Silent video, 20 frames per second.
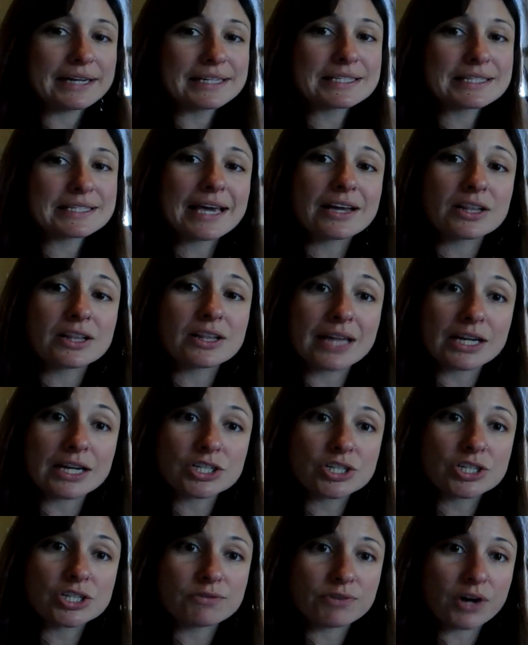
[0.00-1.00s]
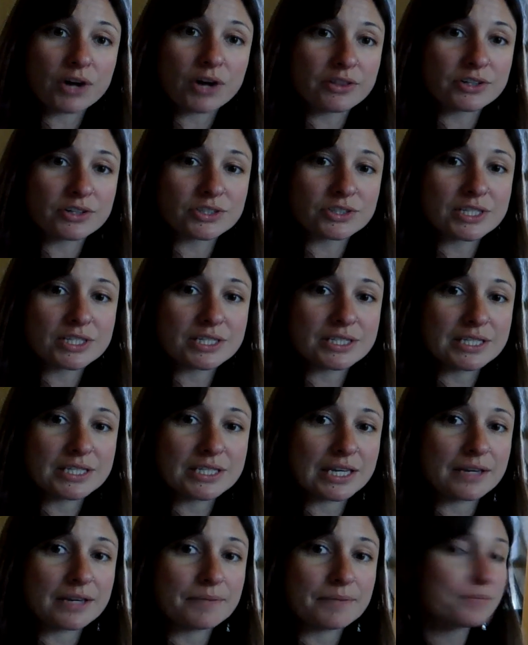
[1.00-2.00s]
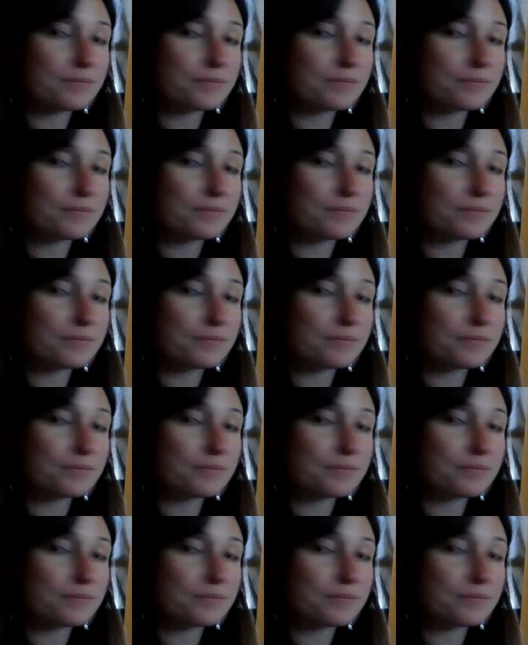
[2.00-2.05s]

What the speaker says: is a collection for others to see.